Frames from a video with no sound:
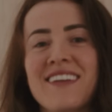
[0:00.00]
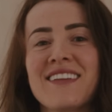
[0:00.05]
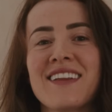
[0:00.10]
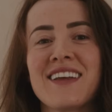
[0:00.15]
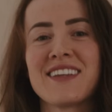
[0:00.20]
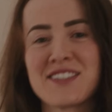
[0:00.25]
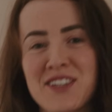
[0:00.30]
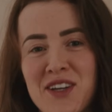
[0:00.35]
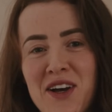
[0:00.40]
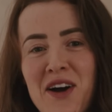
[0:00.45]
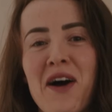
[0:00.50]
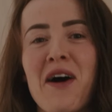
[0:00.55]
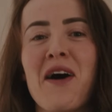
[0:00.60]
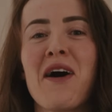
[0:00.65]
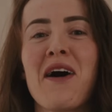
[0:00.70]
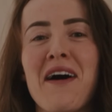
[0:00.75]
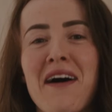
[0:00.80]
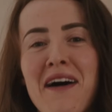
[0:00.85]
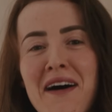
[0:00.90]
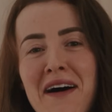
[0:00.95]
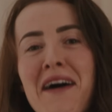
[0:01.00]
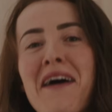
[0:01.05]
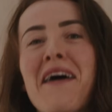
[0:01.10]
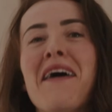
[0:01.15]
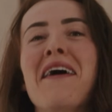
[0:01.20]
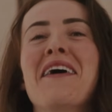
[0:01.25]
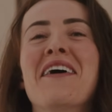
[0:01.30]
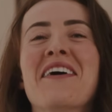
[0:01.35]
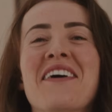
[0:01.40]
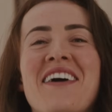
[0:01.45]
Let's go!
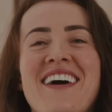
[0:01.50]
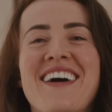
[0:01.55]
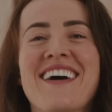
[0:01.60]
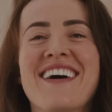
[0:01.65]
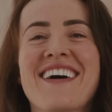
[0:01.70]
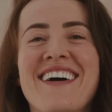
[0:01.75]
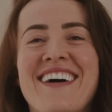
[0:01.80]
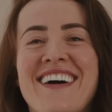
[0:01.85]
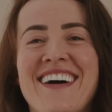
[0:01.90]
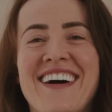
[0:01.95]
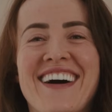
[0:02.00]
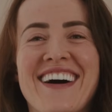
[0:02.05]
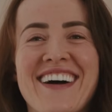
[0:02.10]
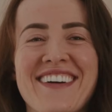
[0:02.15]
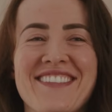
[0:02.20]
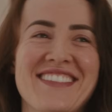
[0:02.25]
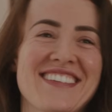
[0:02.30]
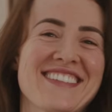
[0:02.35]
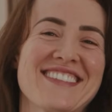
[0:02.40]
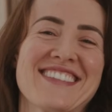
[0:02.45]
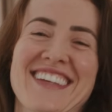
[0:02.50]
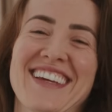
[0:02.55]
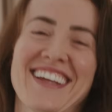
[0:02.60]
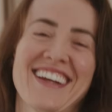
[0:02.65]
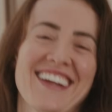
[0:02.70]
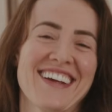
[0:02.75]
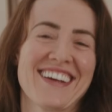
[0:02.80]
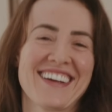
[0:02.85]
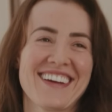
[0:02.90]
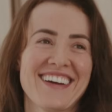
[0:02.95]
I'm just kidding.
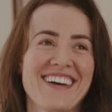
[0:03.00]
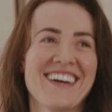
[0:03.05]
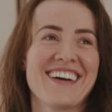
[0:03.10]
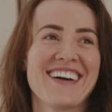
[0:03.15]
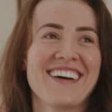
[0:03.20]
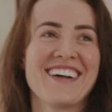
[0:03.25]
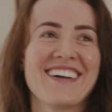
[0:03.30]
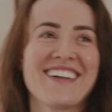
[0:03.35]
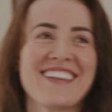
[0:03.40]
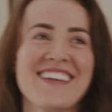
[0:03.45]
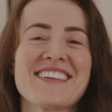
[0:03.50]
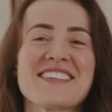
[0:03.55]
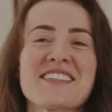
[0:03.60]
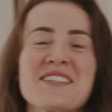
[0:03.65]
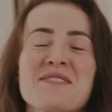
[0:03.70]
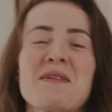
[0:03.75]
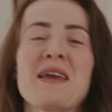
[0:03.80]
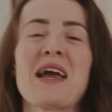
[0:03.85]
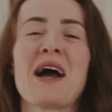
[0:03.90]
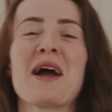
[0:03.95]
This is me